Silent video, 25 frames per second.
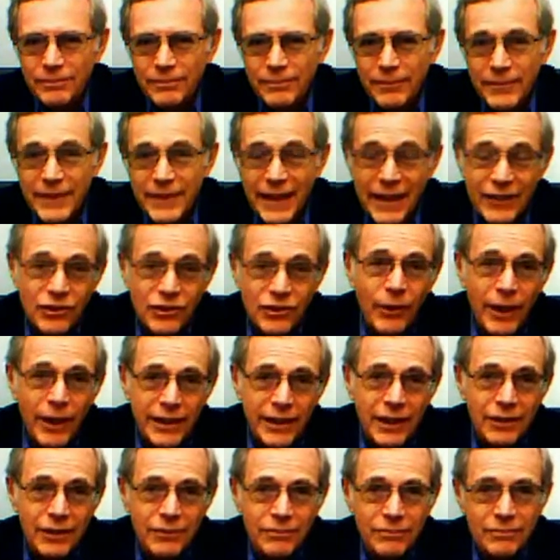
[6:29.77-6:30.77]
That's how I
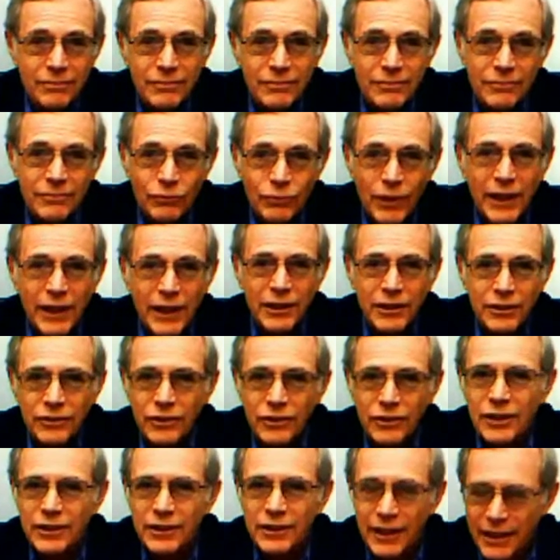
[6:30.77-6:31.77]
get writing
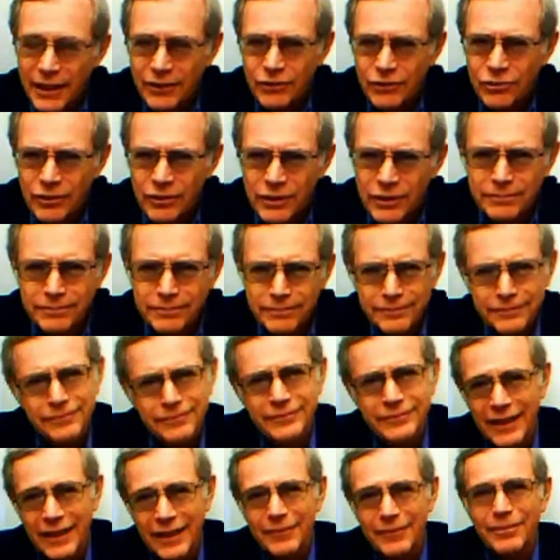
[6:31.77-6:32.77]
done, actually.
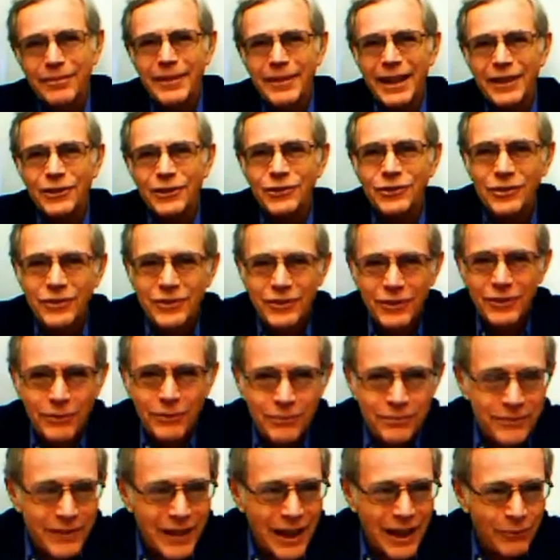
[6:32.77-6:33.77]
I've managed
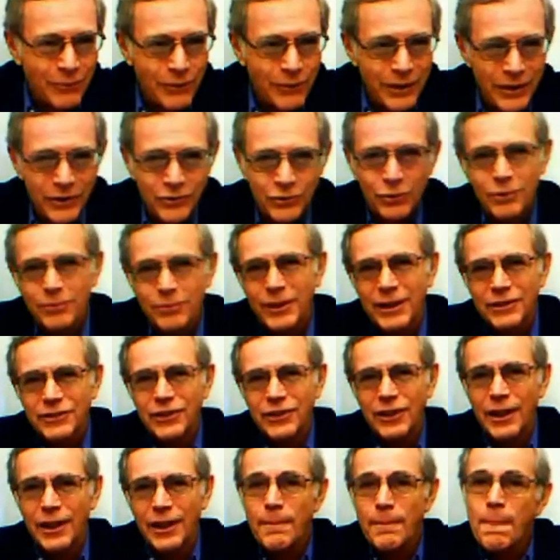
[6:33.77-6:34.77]
to not waste all my
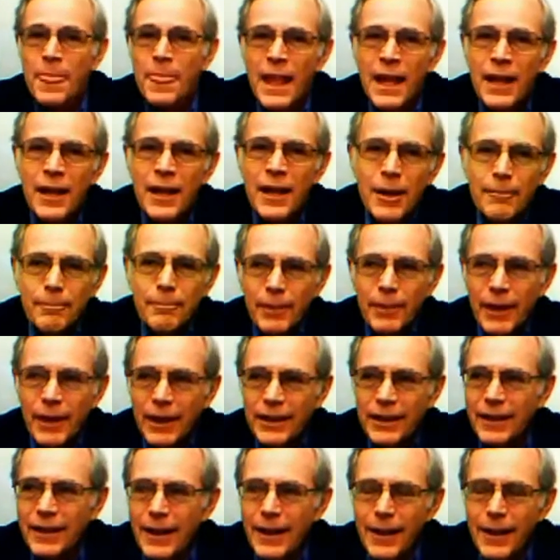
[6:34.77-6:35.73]
time. But